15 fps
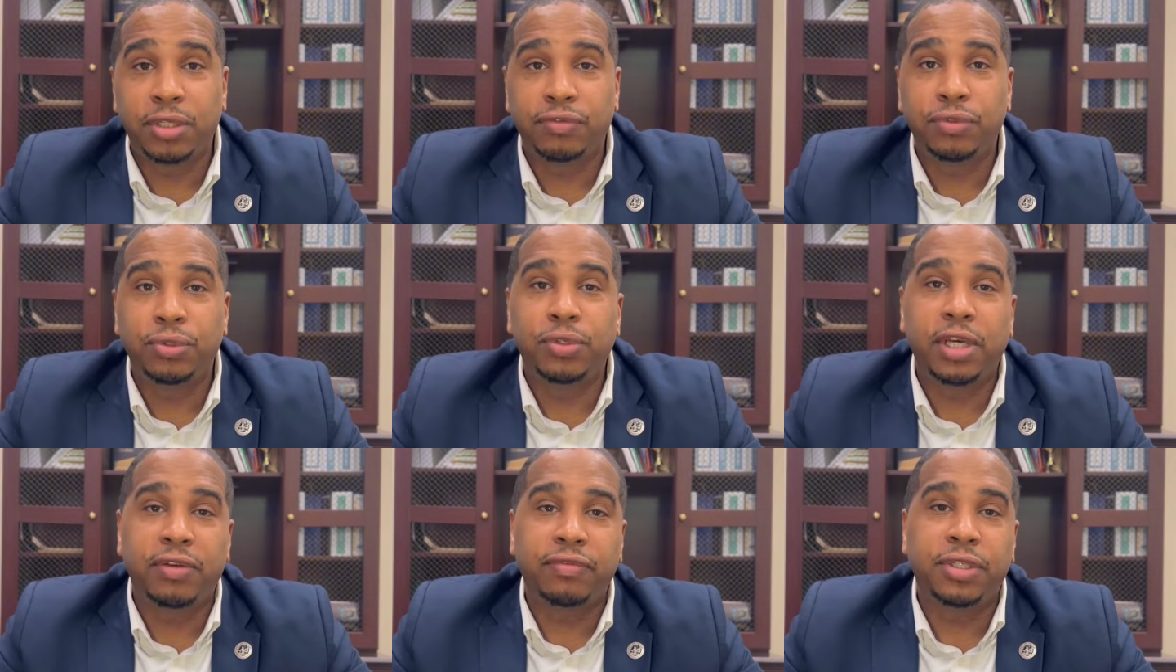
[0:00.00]
If you
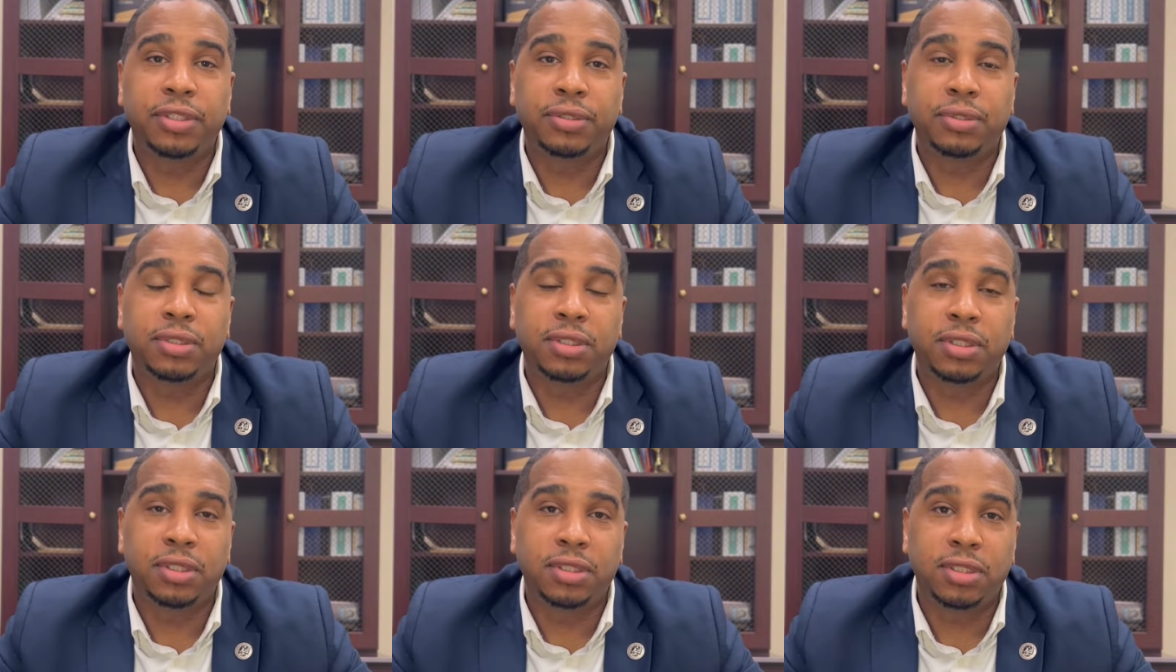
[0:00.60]
have interest
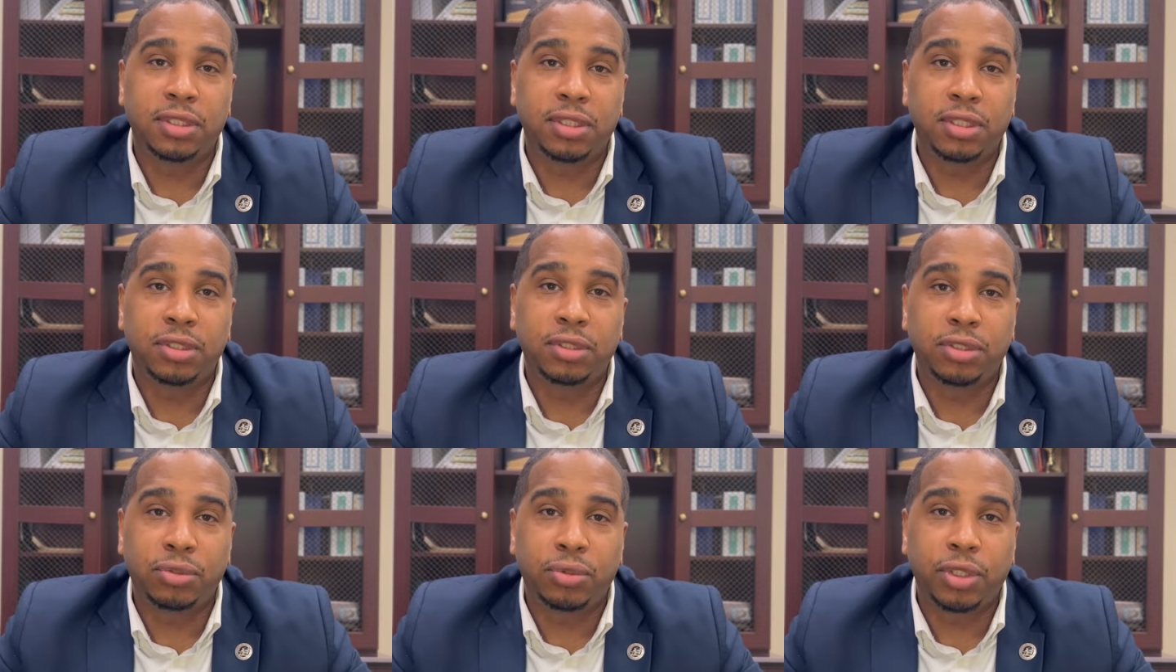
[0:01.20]
in the City of
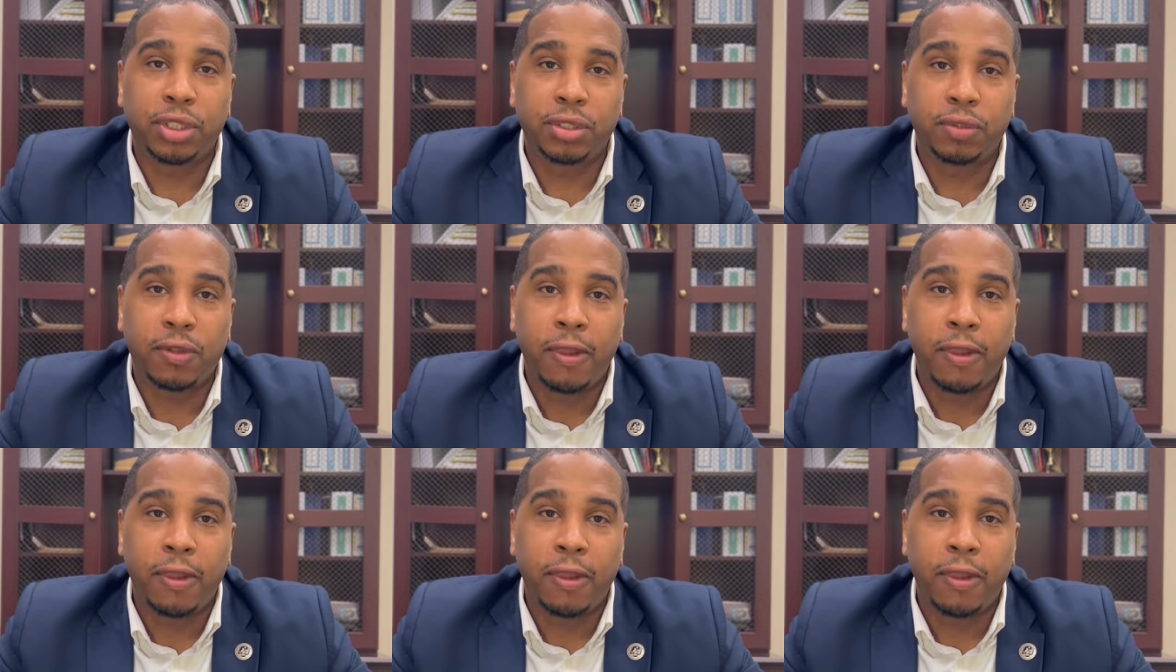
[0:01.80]
Detroit,